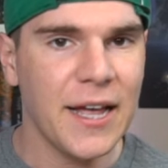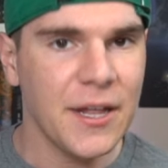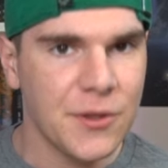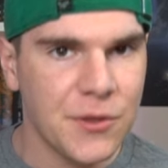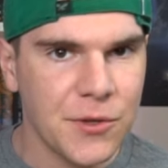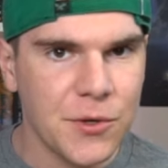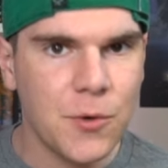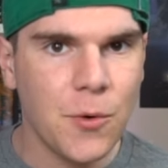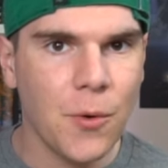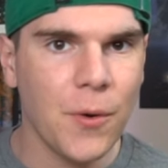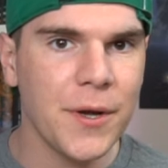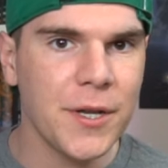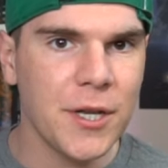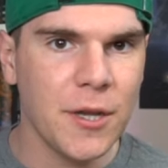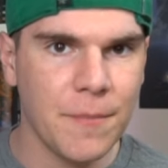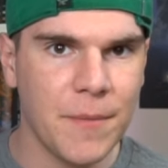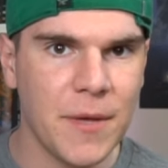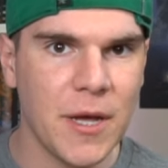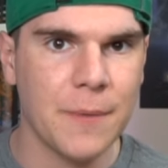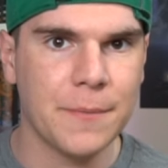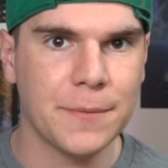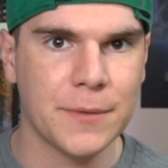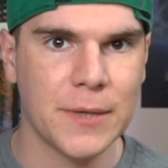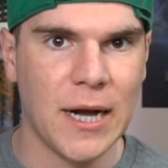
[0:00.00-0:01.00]
it's going to
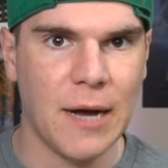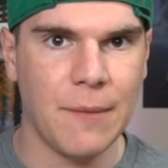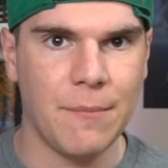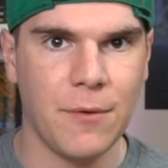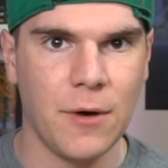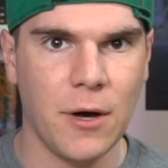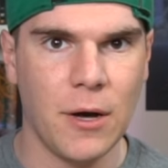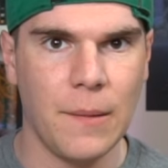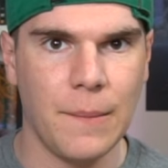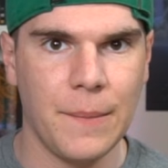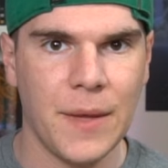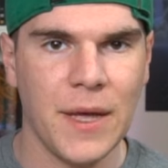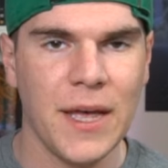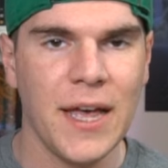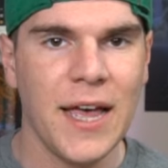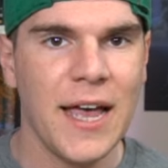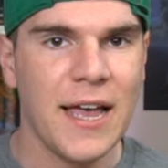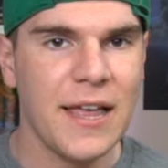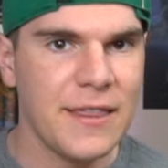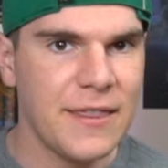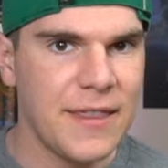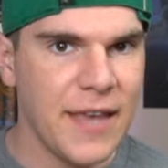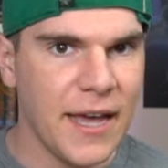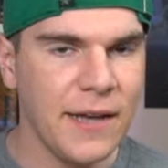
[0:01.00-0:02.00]
be a problem.
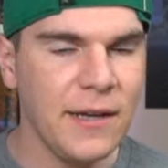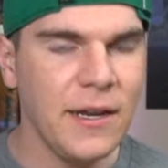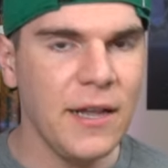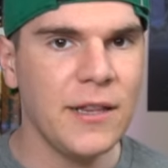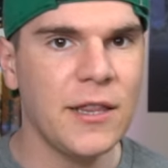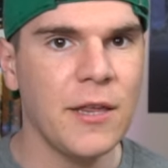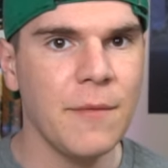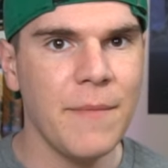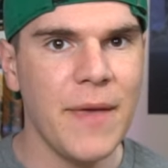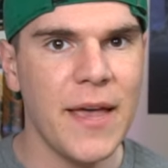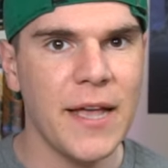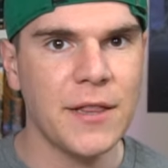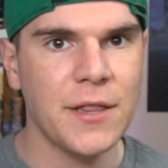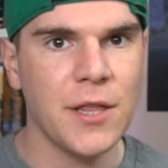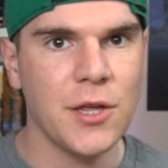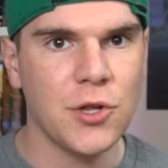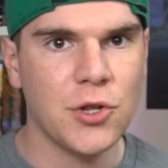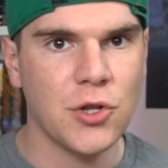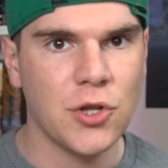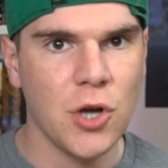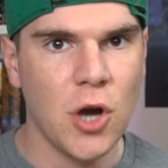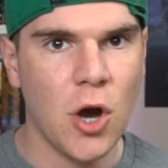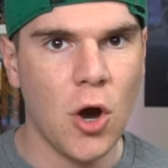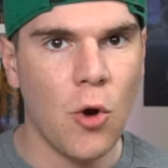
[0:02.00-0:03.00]
They need to make
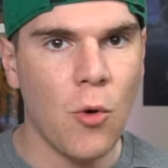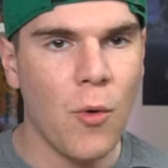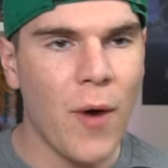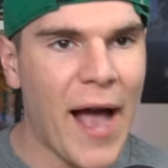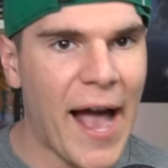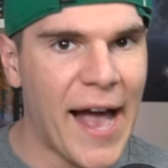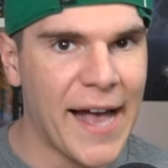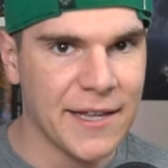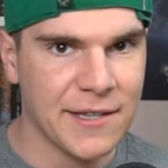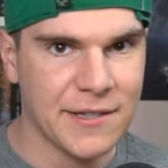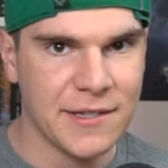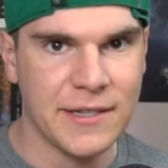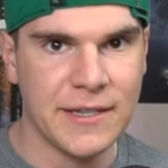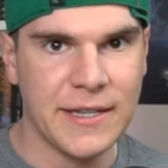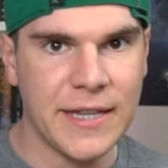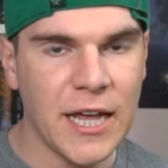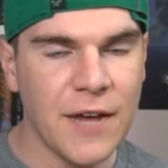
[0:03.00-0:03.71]
this show as